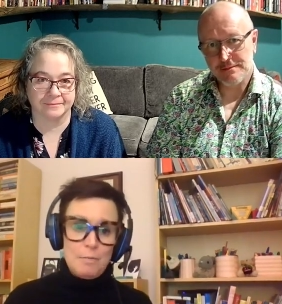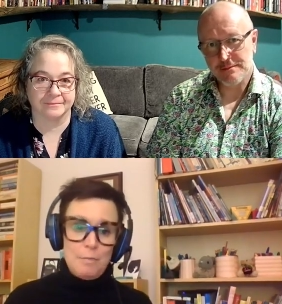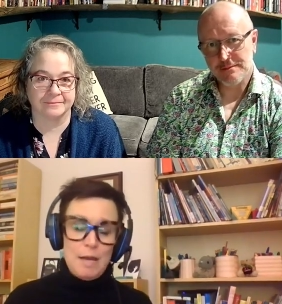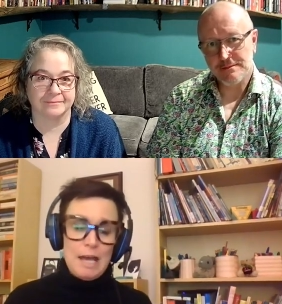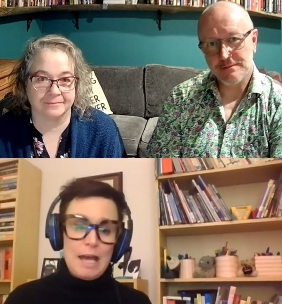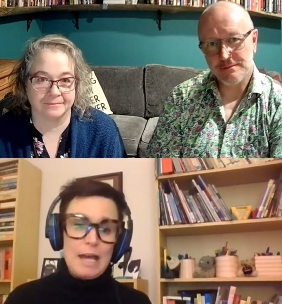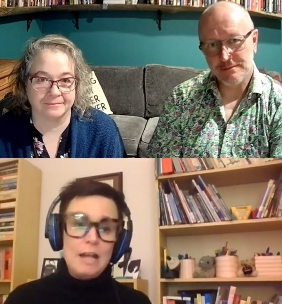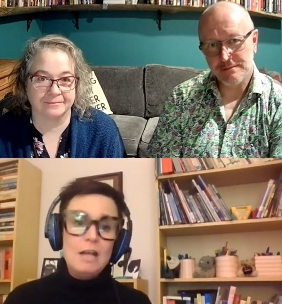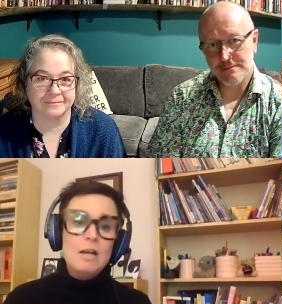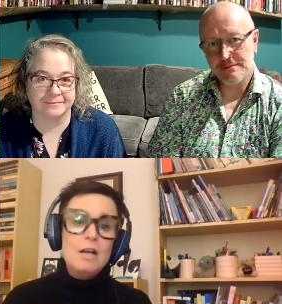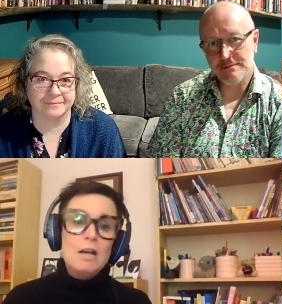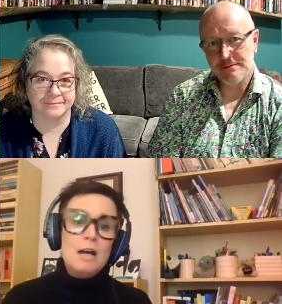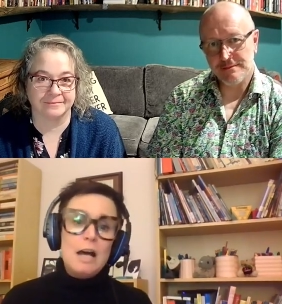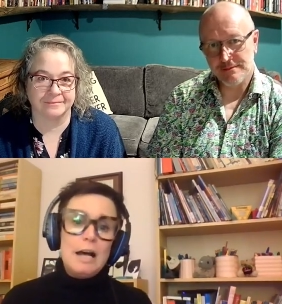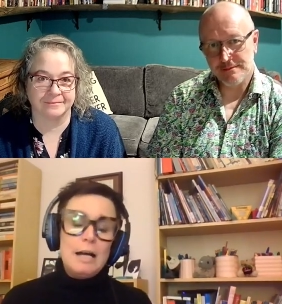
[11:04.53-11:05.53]
Speaker 1: pat.
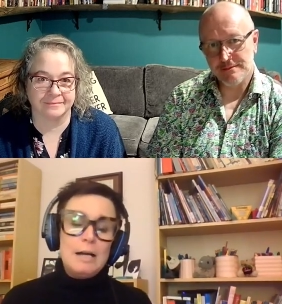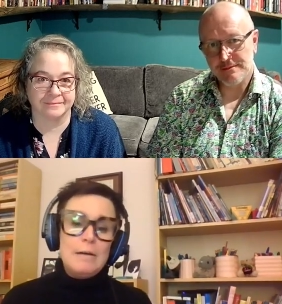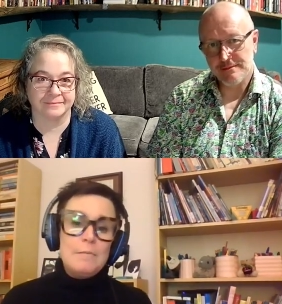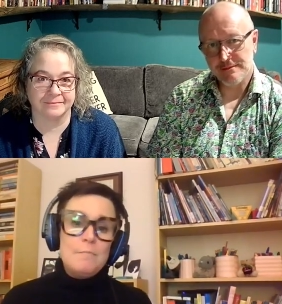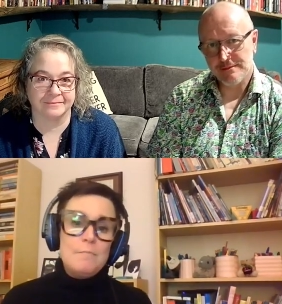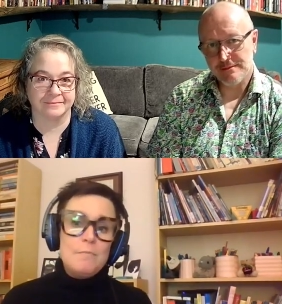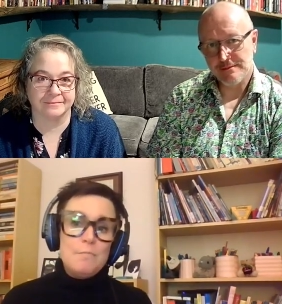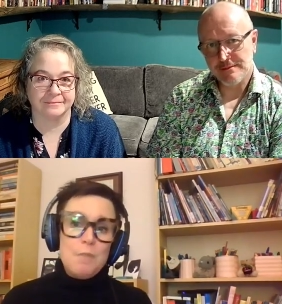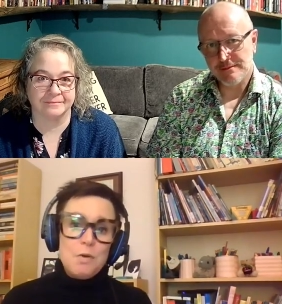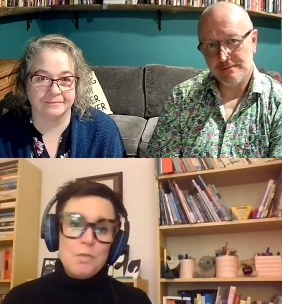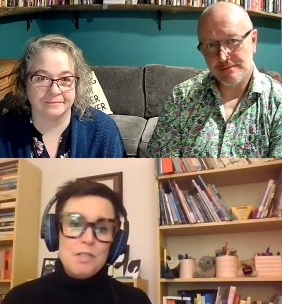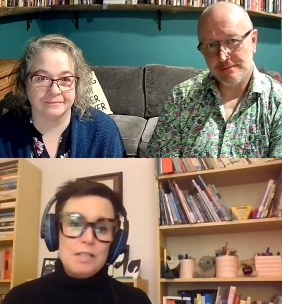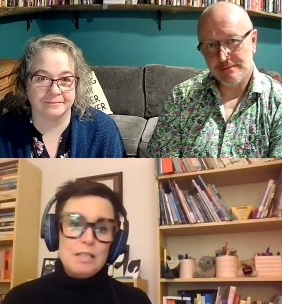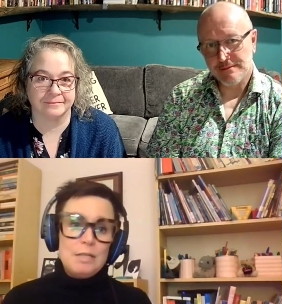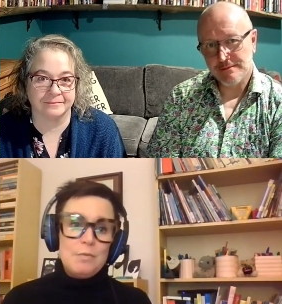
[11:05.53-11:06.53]
Um,
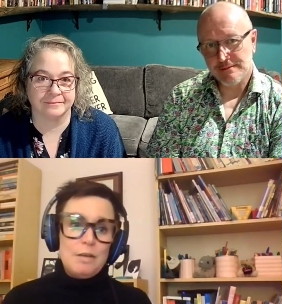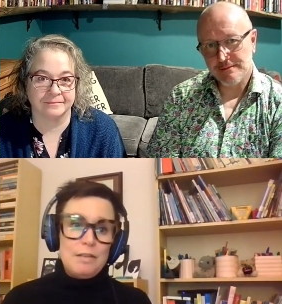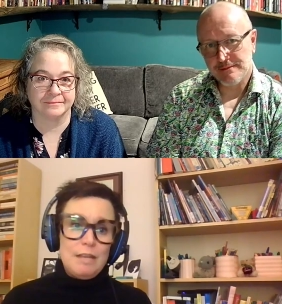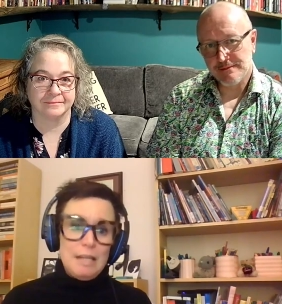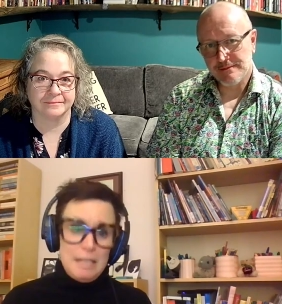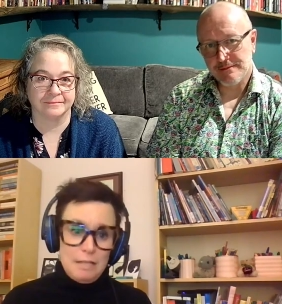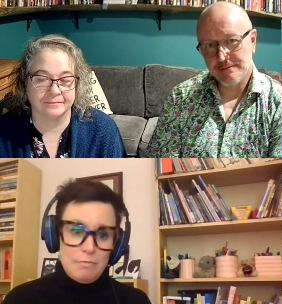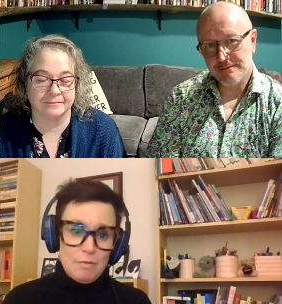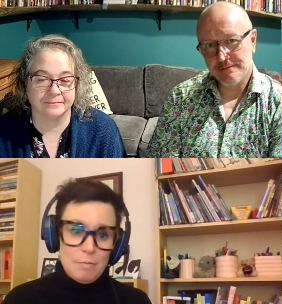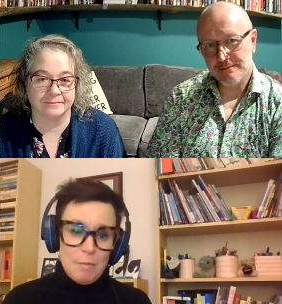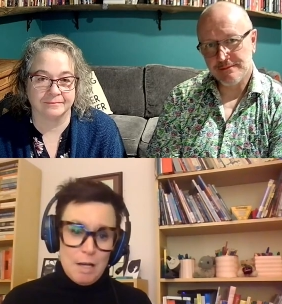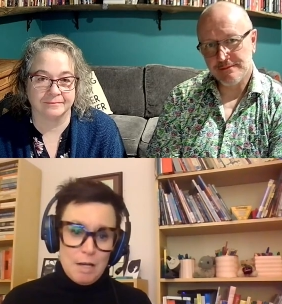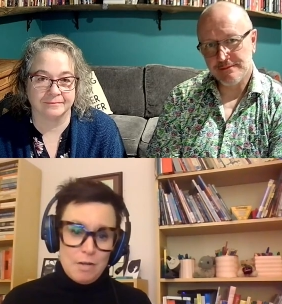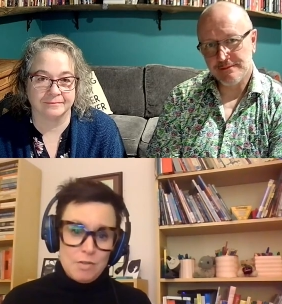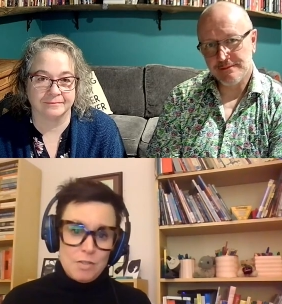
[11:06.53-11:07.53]
mostly what they need
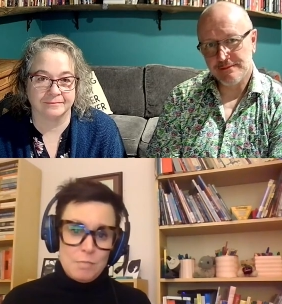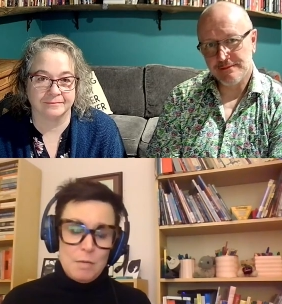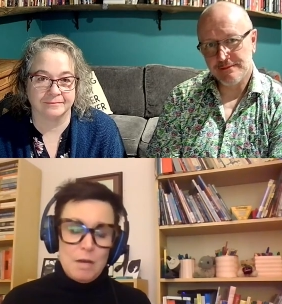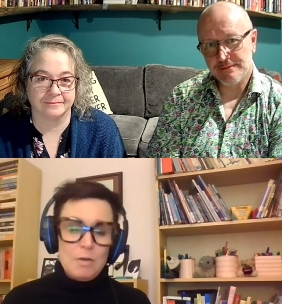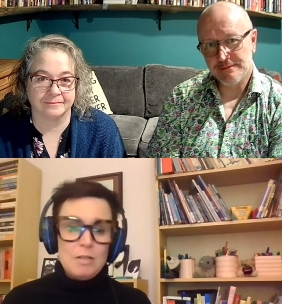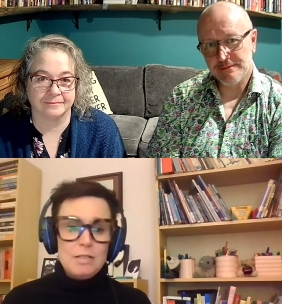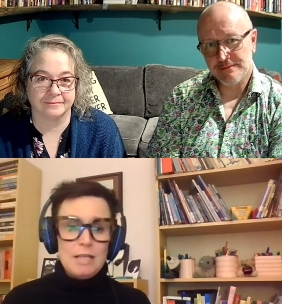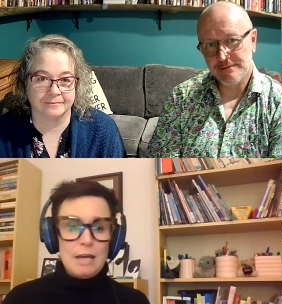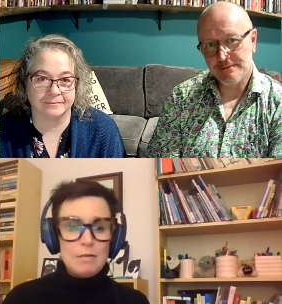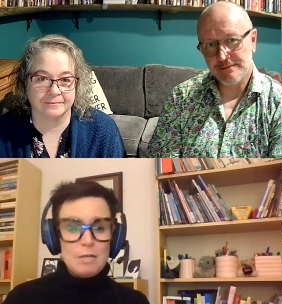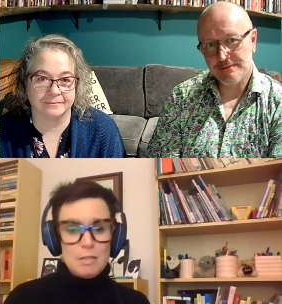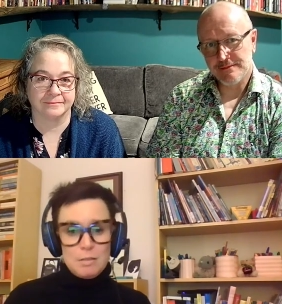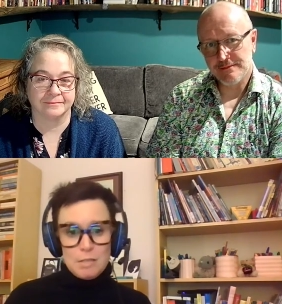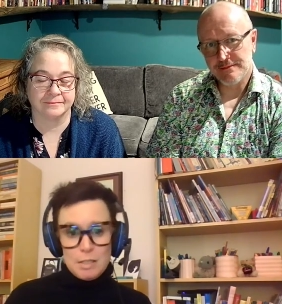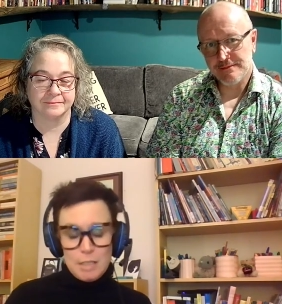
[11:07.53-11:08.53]
reminders about is how to use
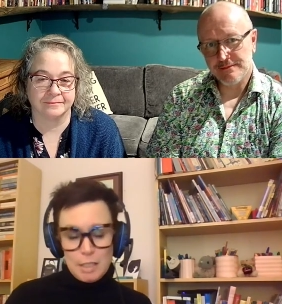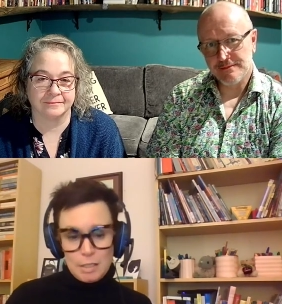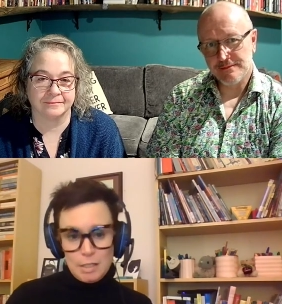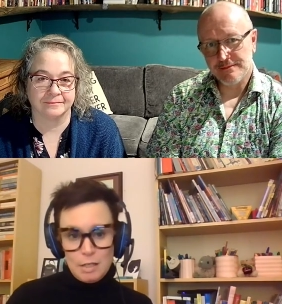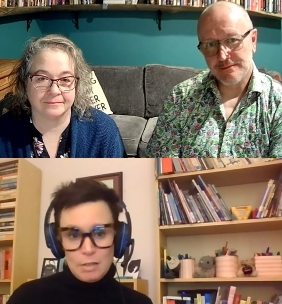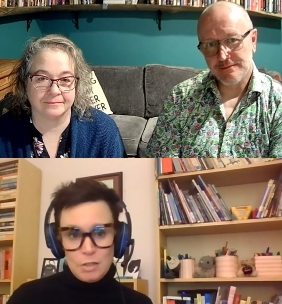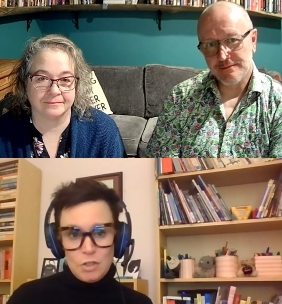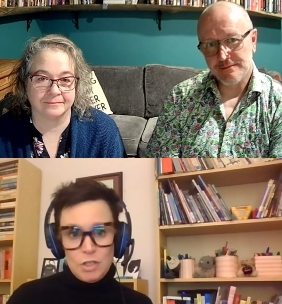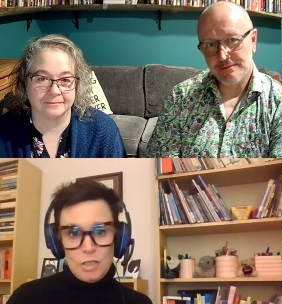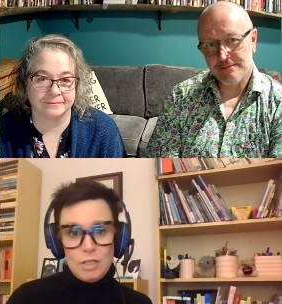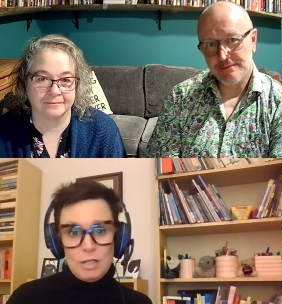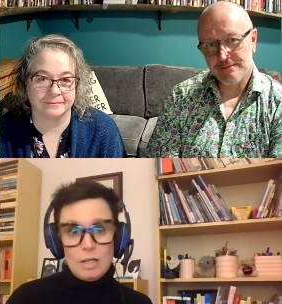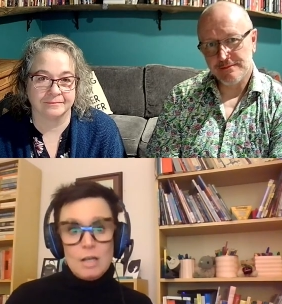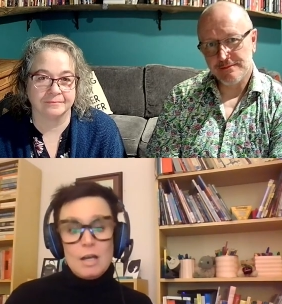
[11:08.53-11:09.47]
the technology